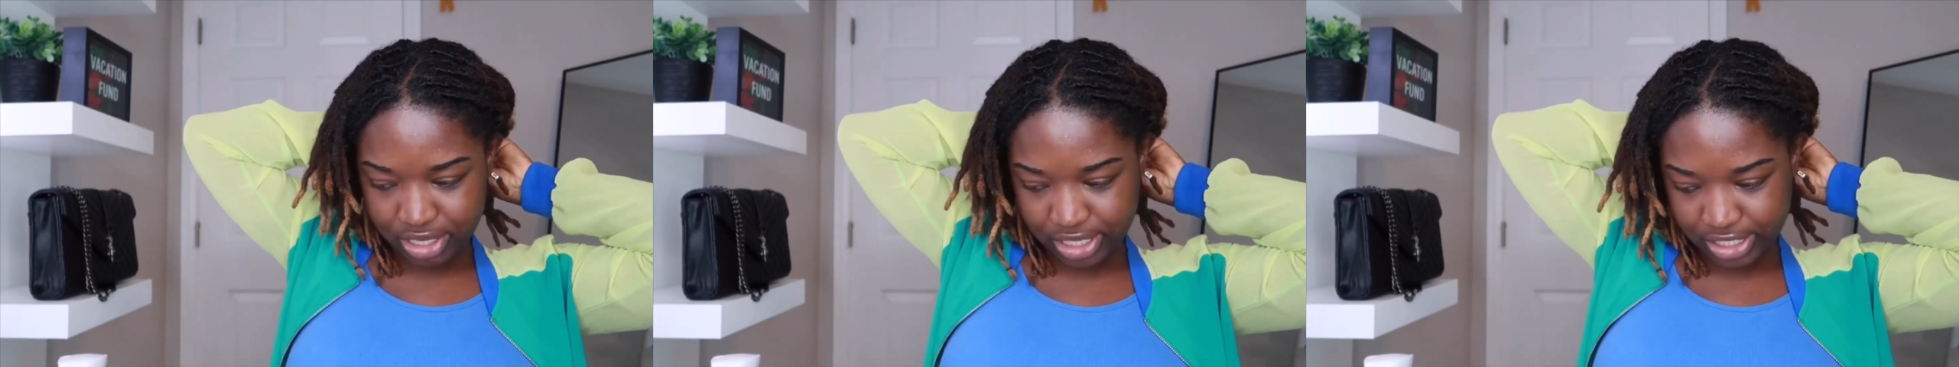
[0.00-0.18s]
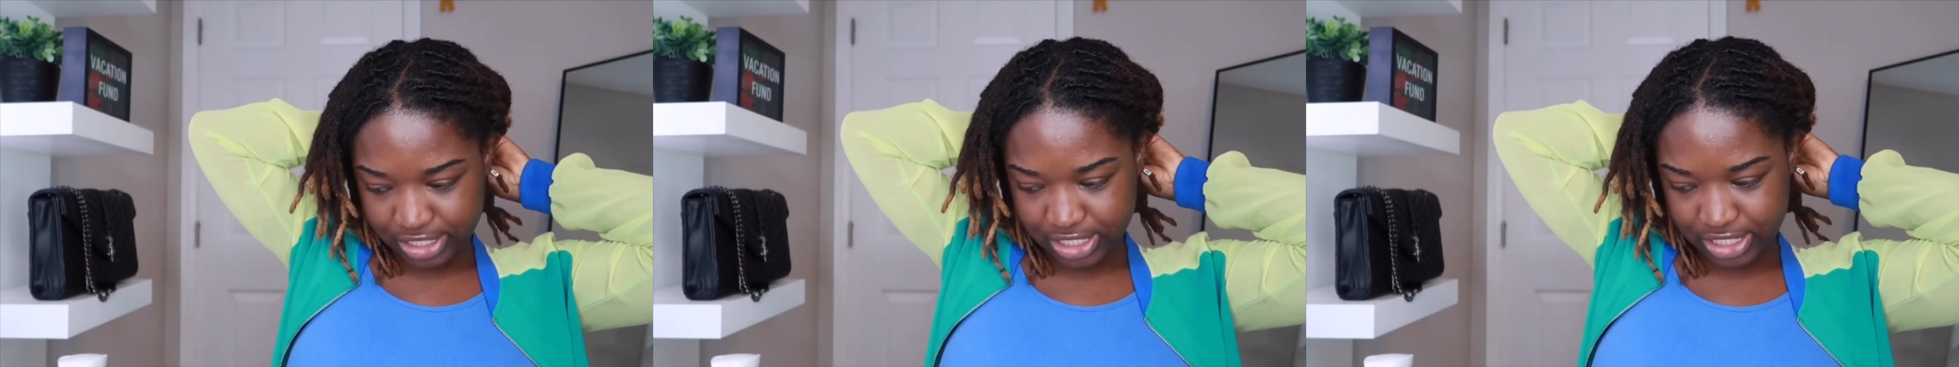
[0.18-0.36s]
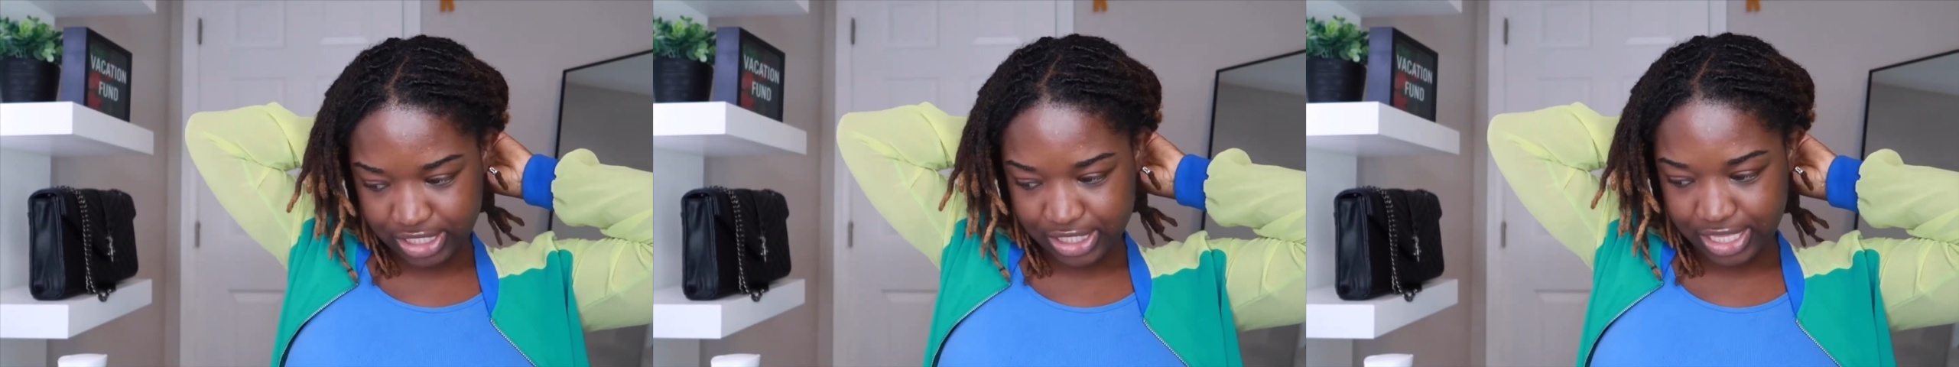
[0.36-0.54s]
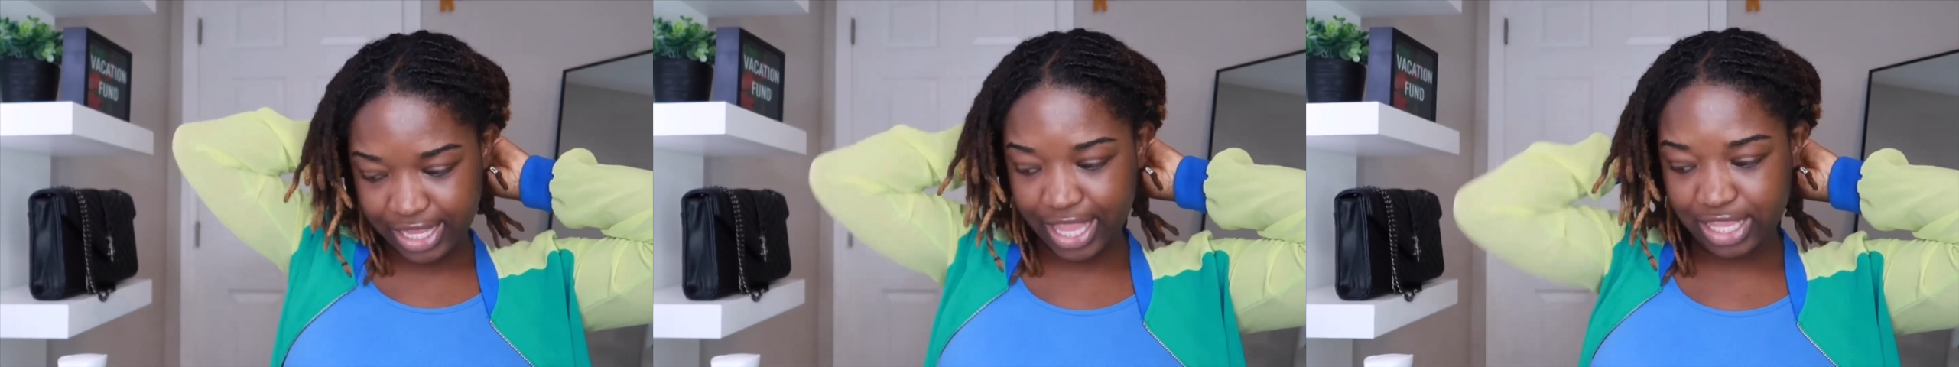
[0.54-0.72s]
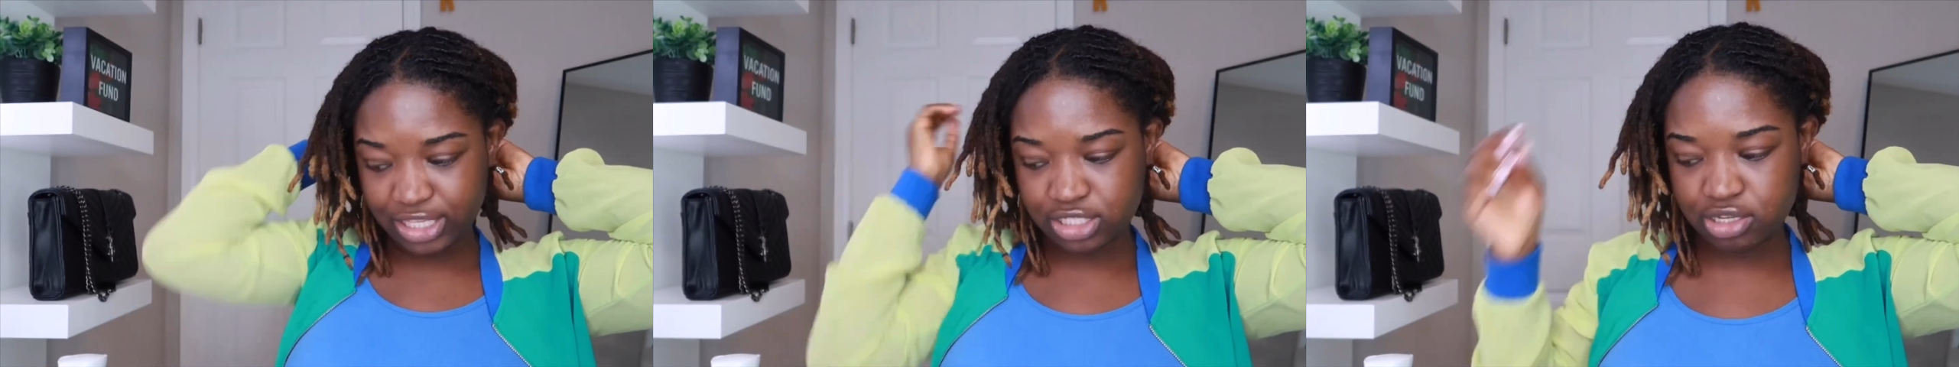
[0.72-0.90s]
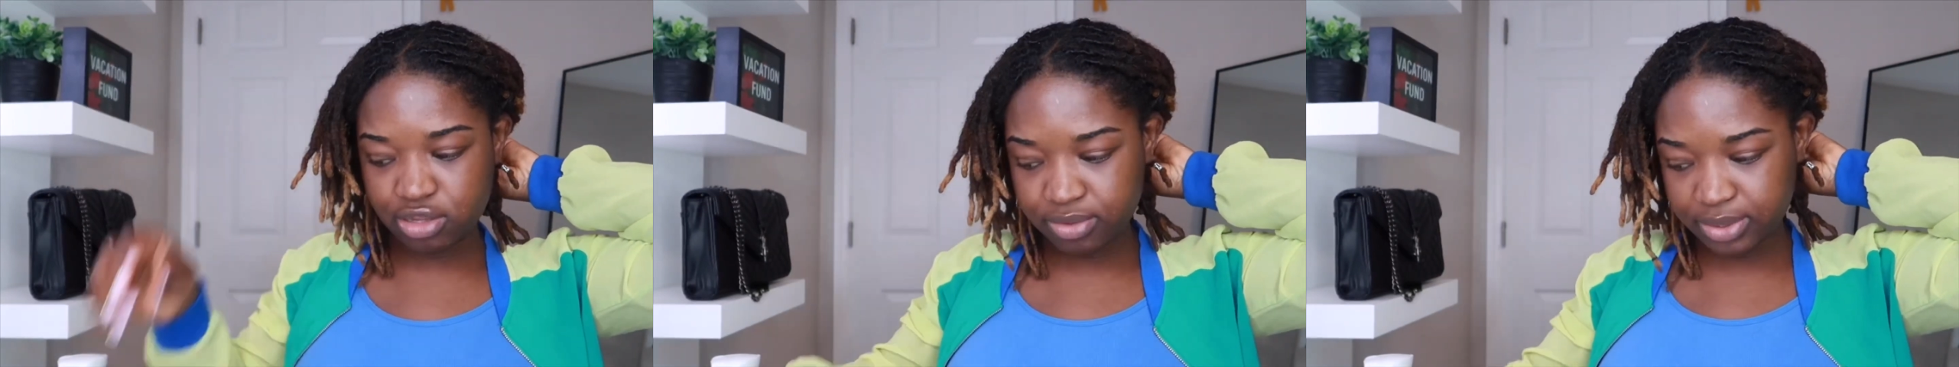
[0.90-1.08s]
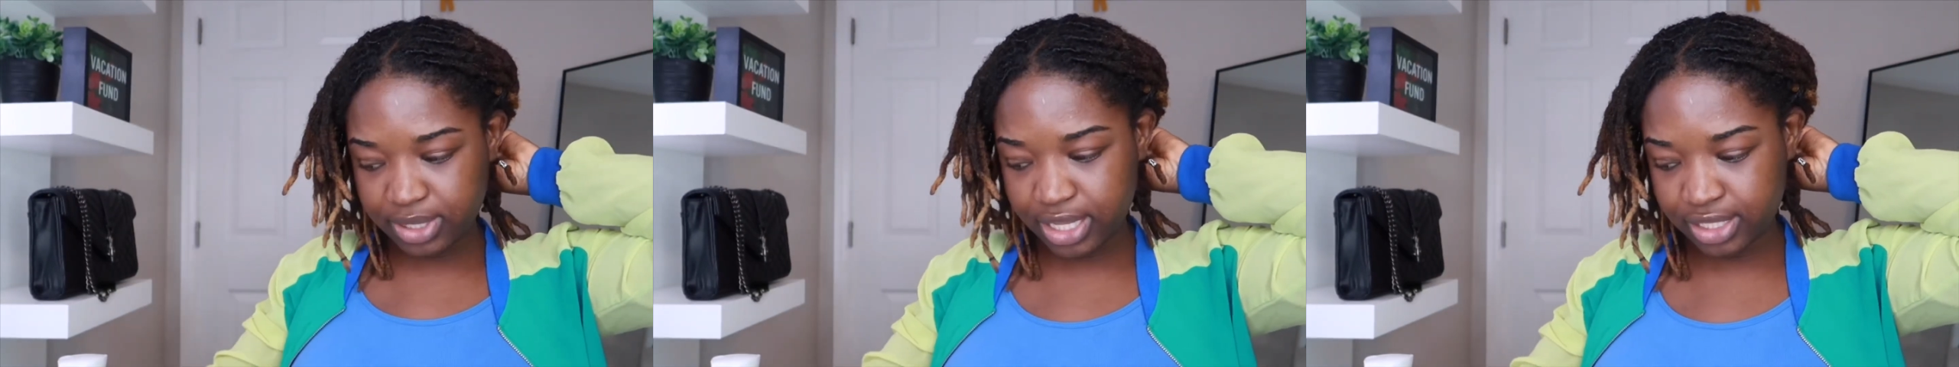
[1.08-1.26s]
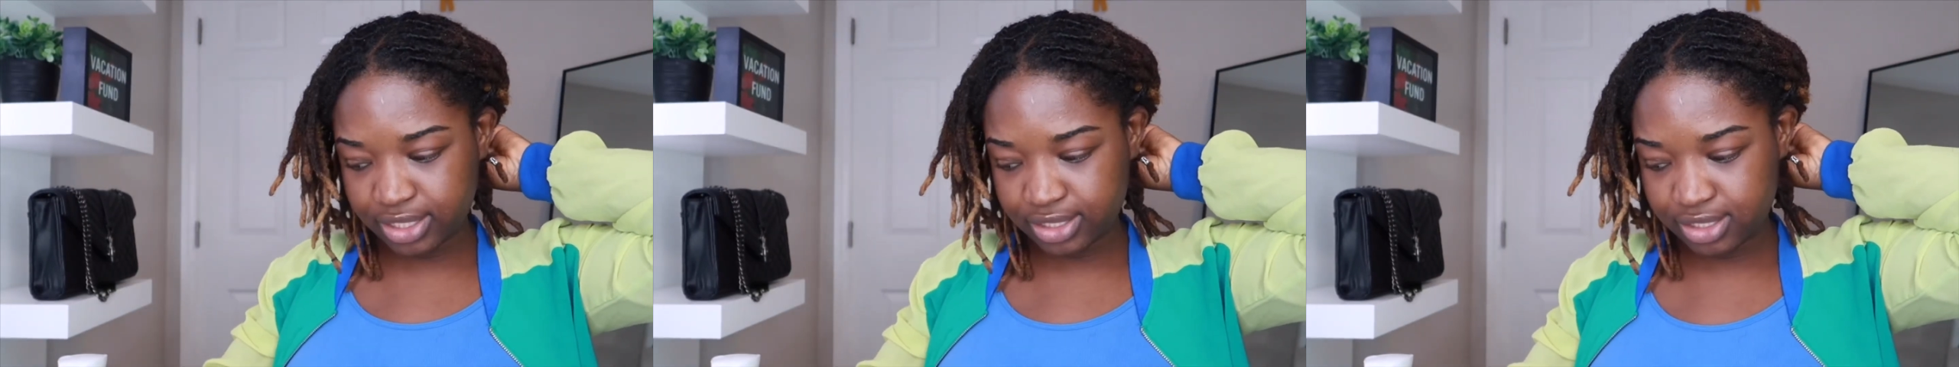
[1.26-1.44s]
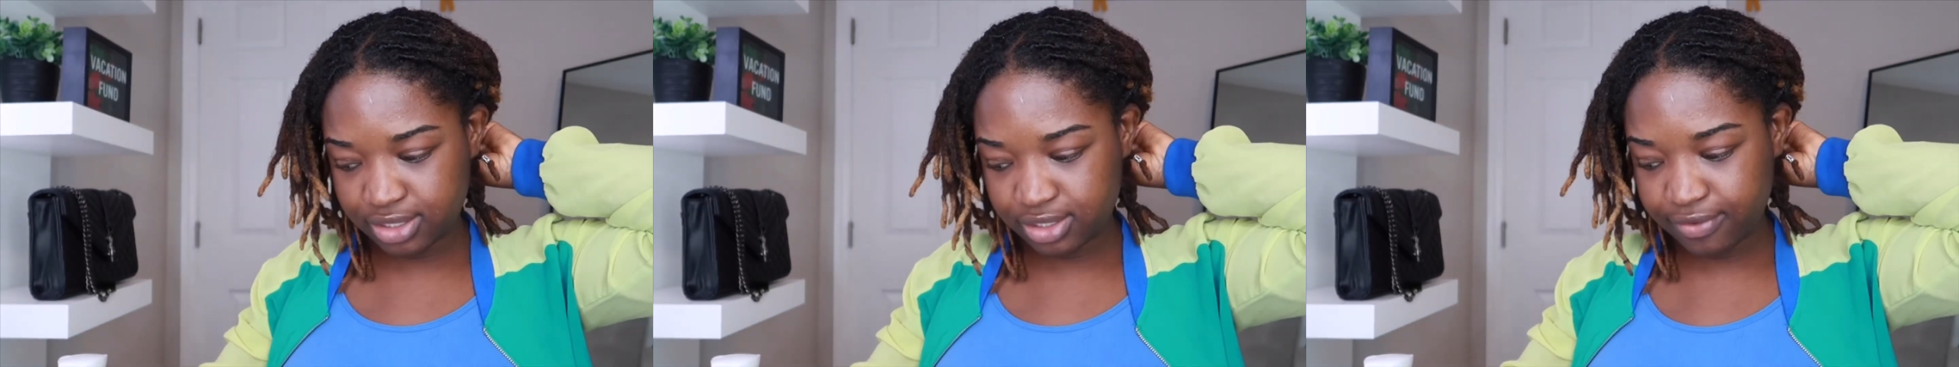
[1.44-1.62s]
It's like, as long as